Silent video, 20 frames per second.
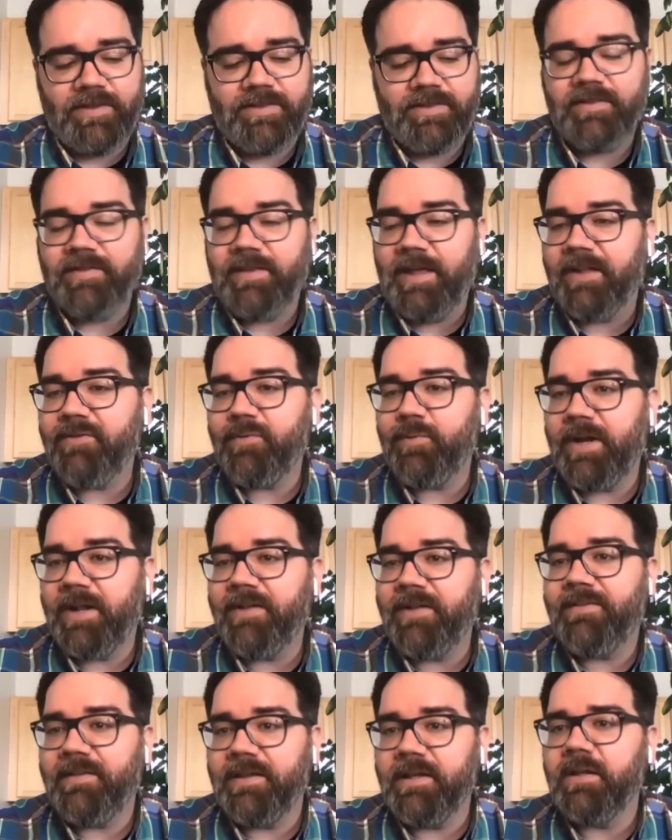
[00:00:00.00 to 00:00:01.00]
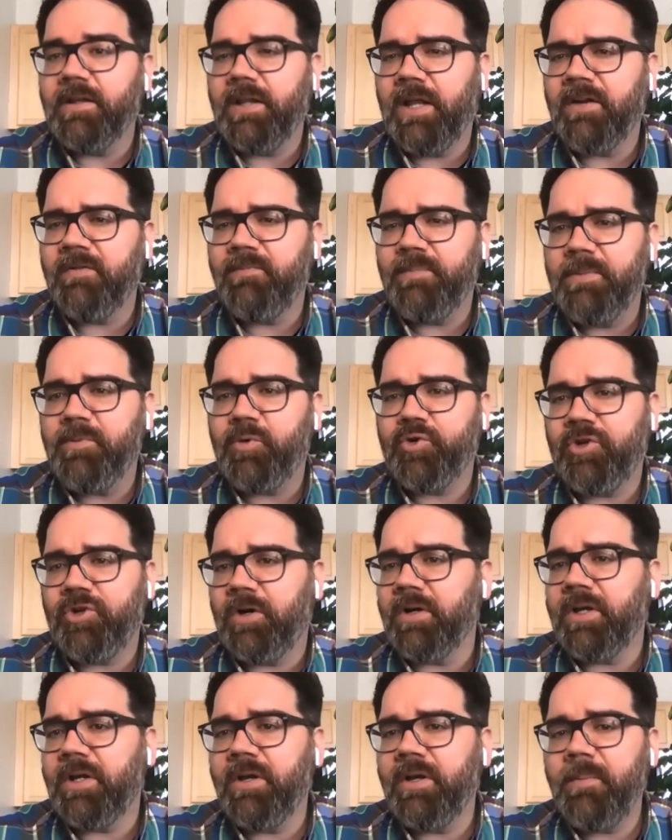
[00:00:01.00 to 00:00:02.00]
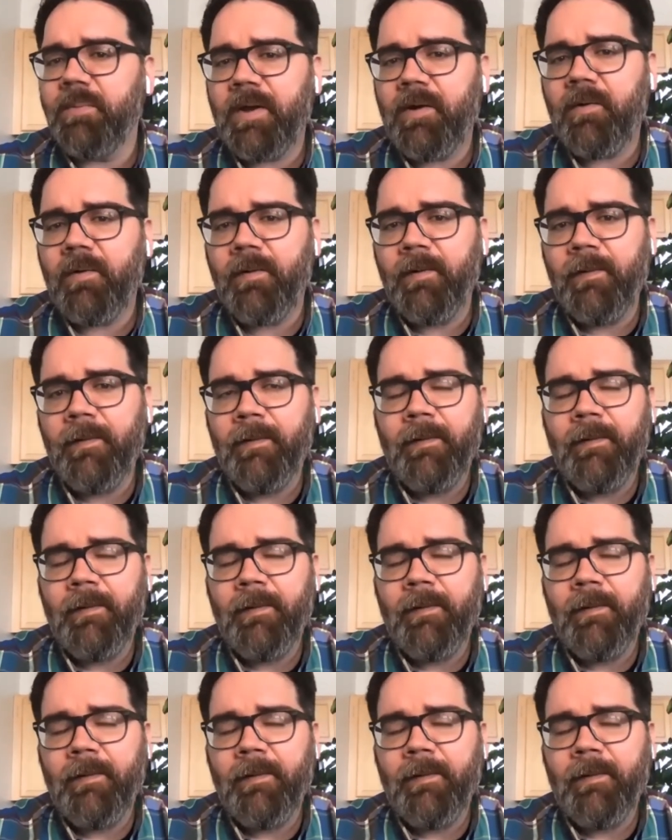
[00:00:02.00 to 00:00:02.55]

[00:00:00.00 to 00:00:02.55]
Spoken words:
I think that's what I see a lot of people talking about.